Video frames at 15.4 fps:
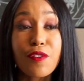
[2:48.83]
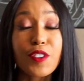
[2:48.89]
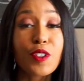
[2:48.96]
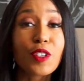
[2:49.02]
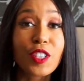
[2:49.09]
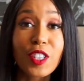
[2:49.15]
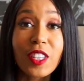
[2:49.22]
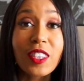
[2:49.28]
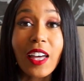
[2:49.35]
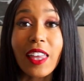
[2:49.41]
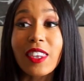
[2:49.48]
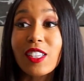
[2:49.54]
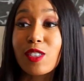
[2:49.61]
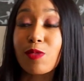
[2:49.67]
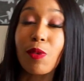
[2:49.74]
feel good
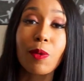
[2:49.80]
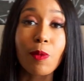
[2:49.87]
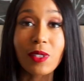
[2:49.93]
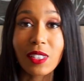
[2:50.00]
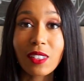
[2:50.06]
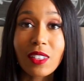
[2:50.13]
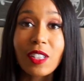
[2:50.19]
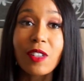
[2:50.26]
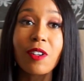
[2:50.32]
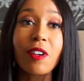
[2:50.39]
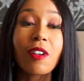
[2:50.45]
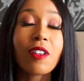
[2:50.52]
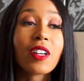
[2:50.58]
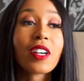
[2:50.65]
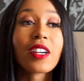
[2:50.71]
that this one was
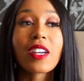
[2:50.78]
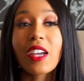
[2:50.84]
illegal,